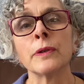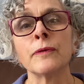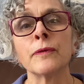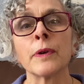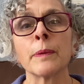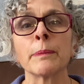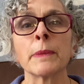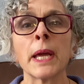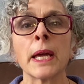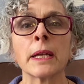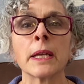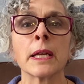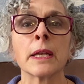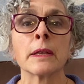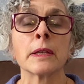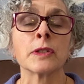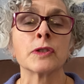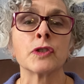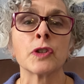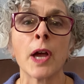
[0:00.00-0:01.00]
from getting
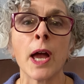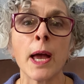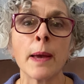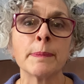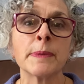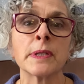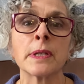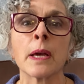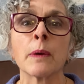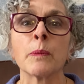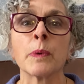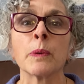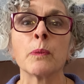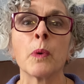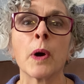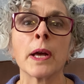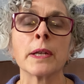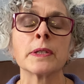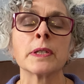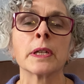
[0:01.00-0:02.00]
the jobs that we
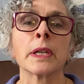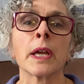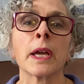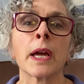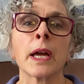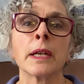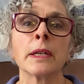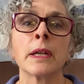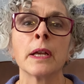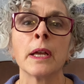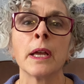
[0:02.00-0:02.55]
want to get,